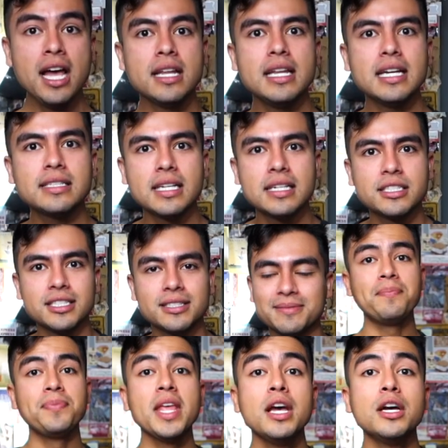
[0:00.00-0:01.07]
Next section.
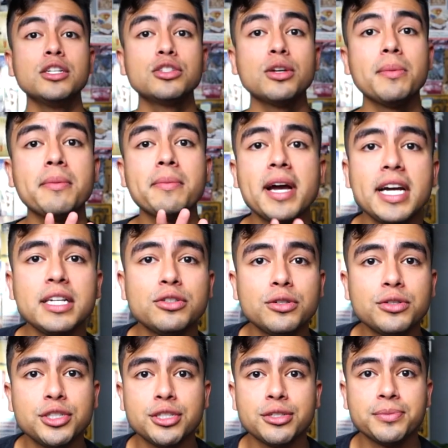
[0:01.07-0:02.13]
So remember how I
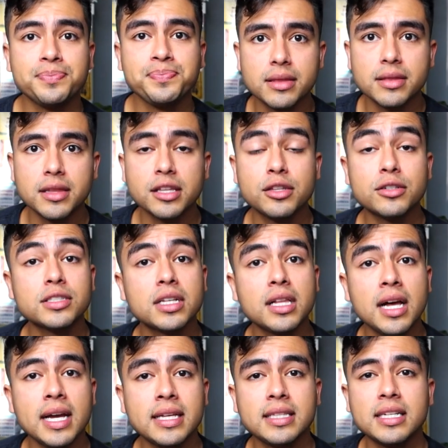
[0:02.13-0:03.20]
told you that there's a
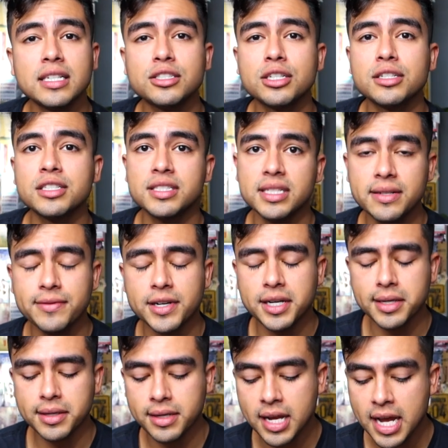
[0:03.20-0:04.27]
client that I started to sleep
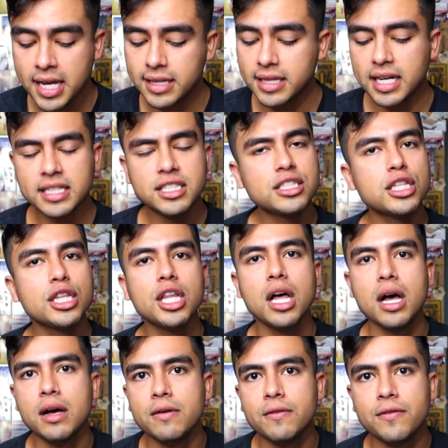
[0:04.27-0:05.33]
on, that I just
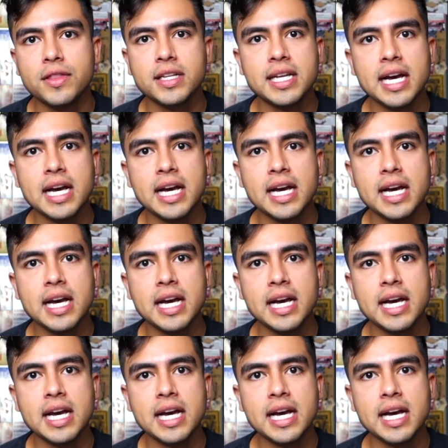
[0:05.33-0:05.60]
love the